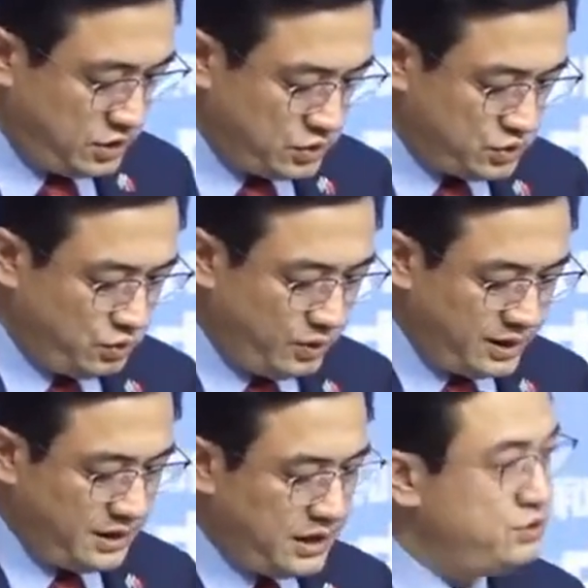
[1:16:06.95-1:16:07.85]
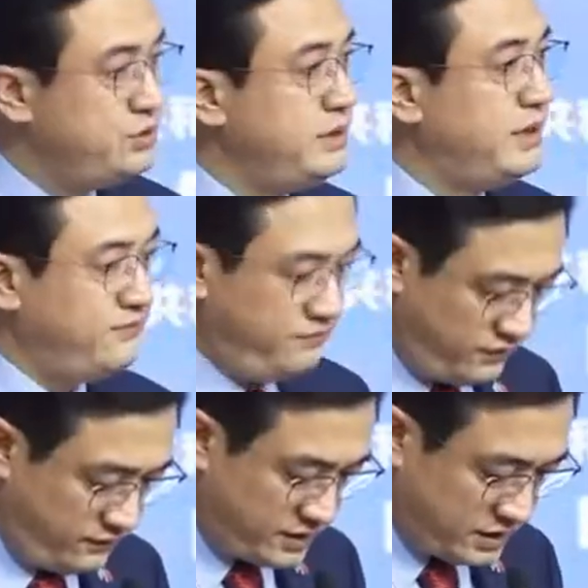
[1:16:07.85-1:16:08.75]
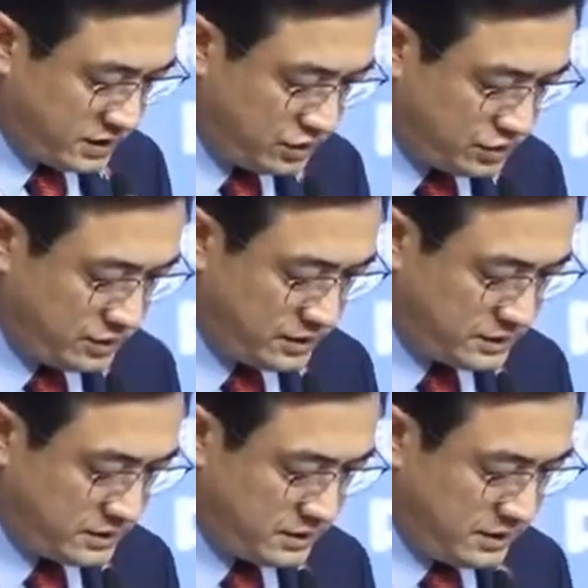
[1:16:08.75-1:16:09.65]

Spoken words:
to 150 countries